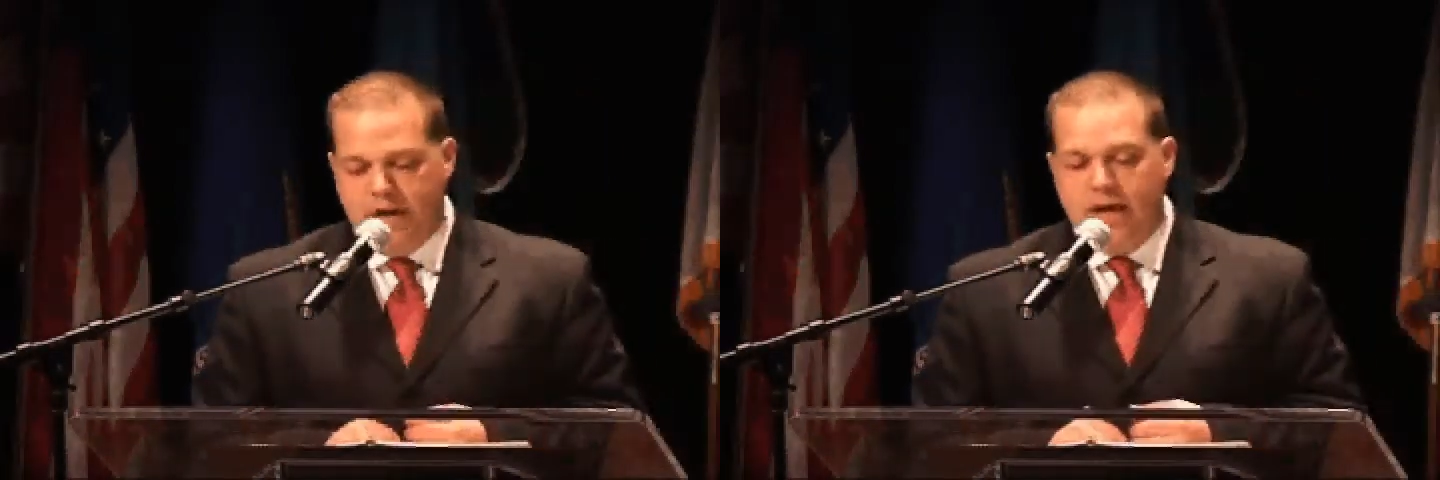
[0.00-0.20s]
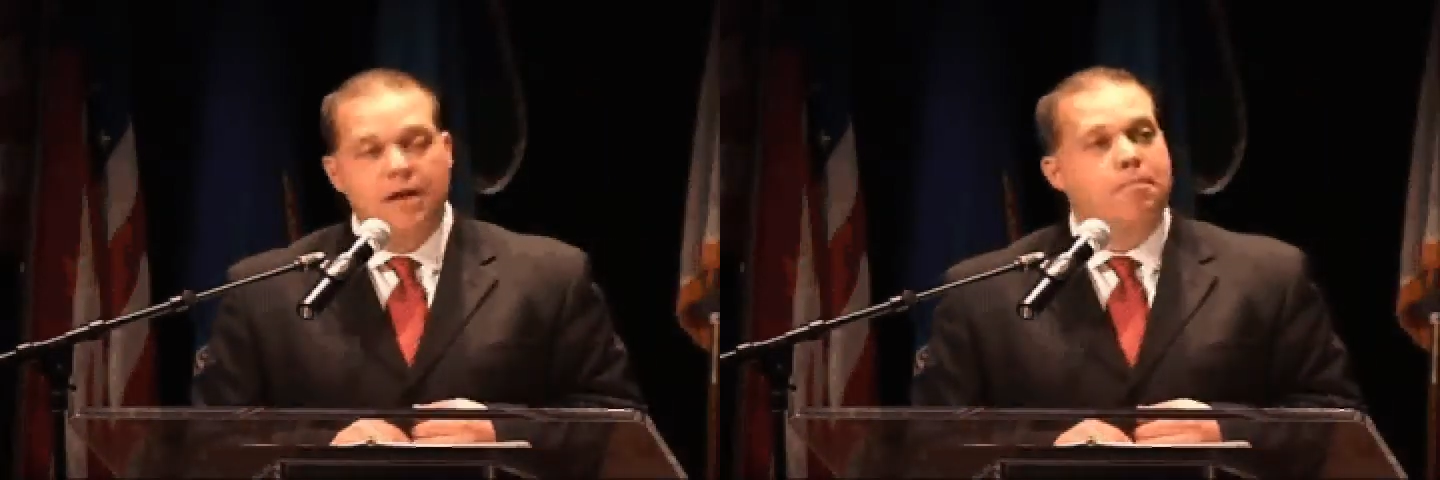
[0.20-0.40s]

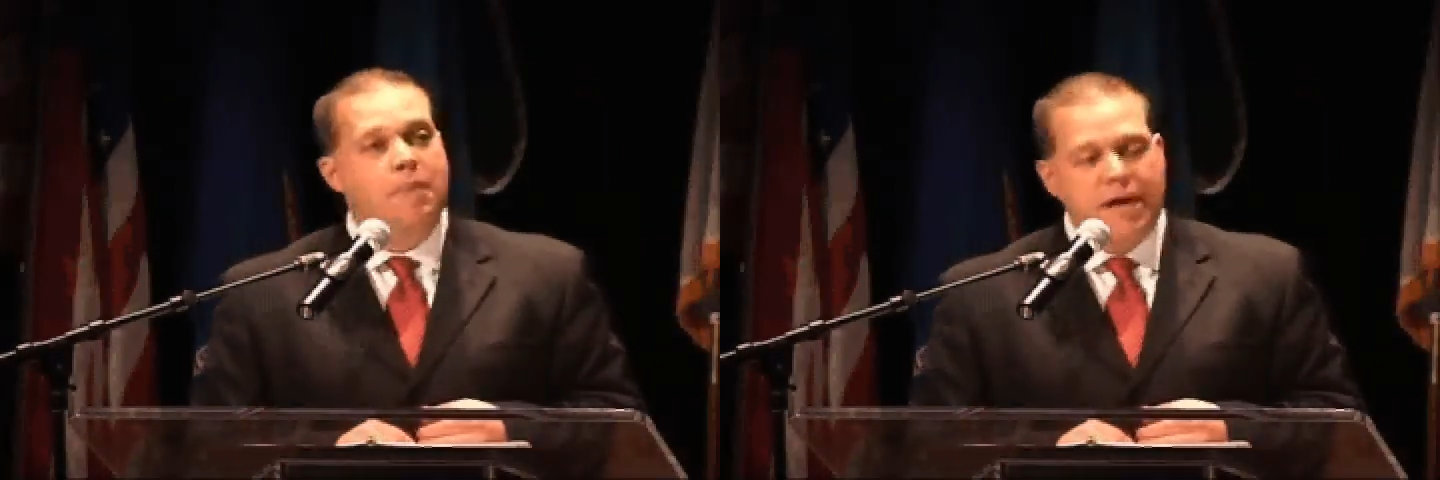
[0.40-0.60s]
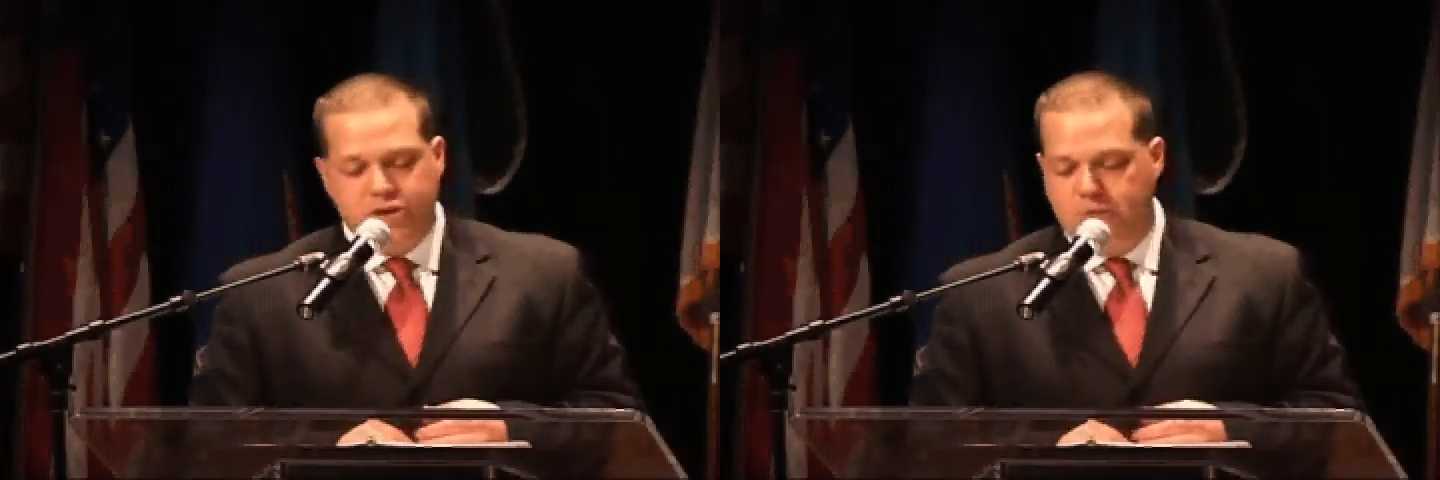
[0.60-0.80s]
in a
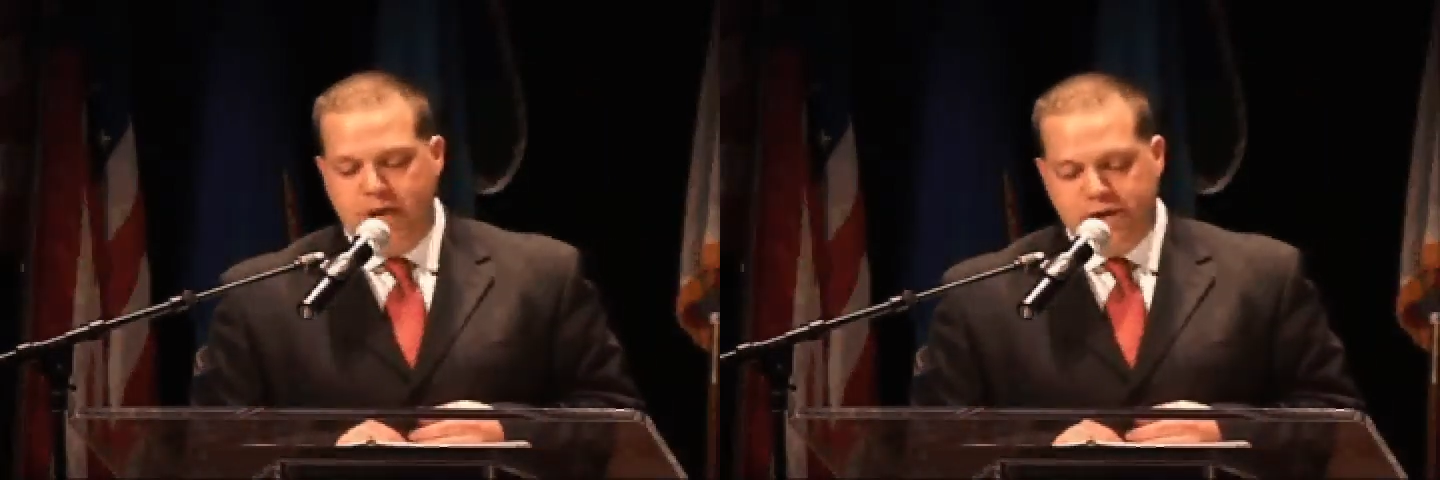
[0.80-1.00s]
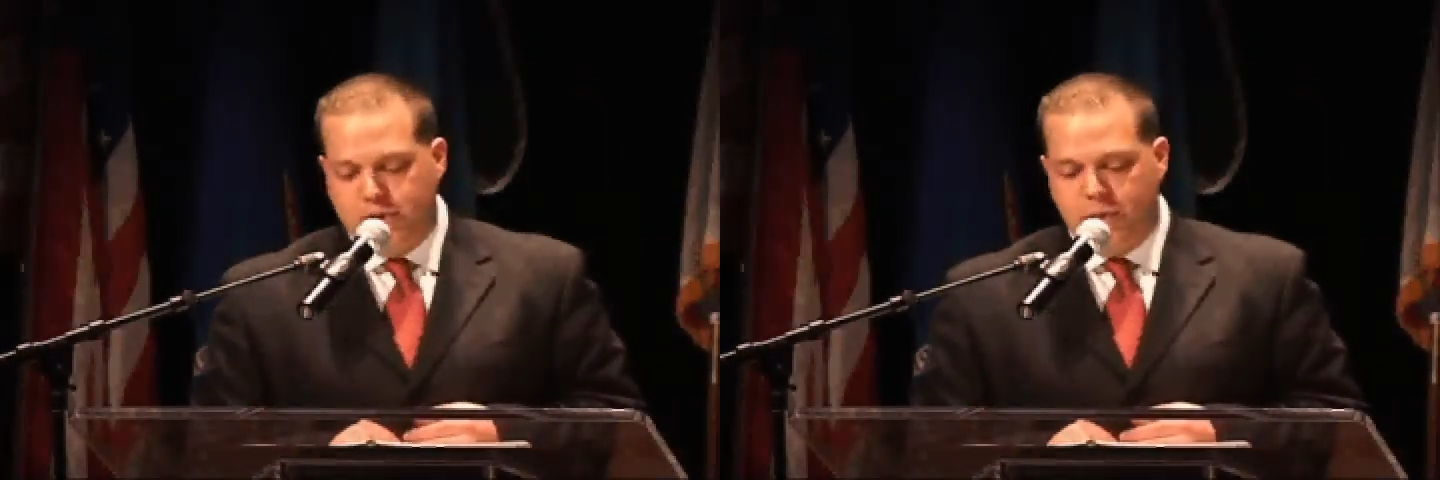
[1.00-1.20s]
major,
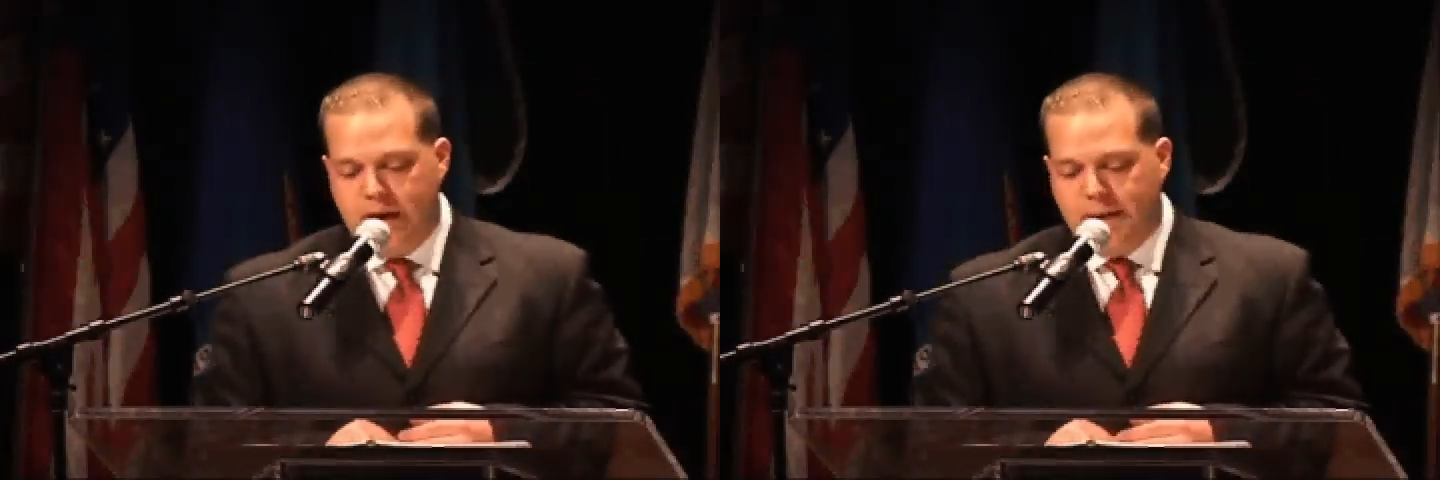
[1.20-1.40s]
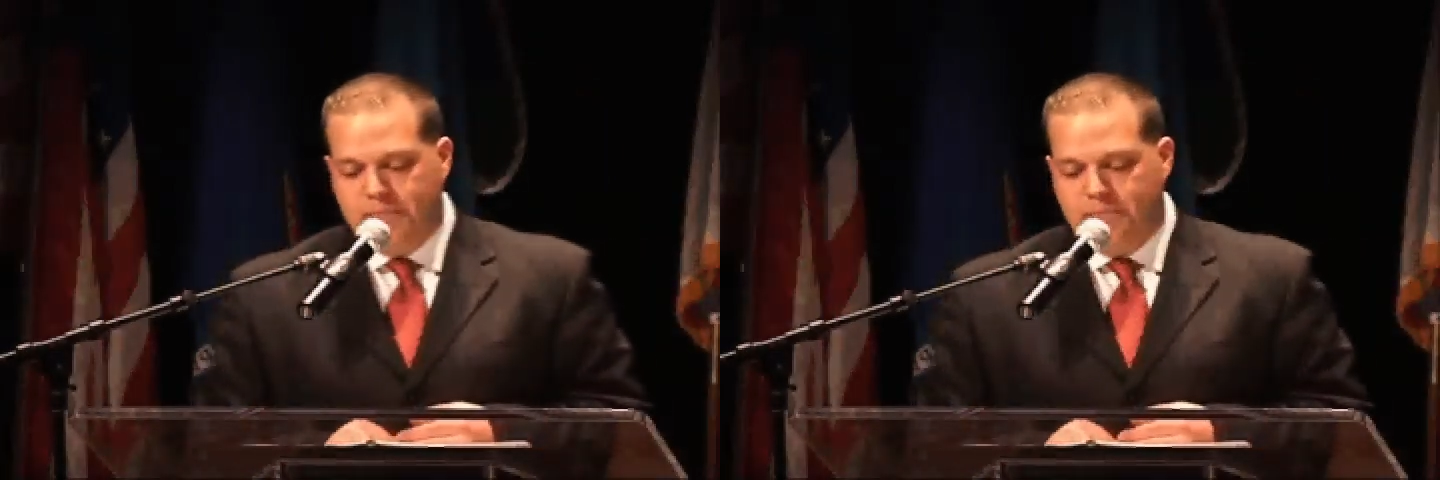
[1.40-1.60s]
major way.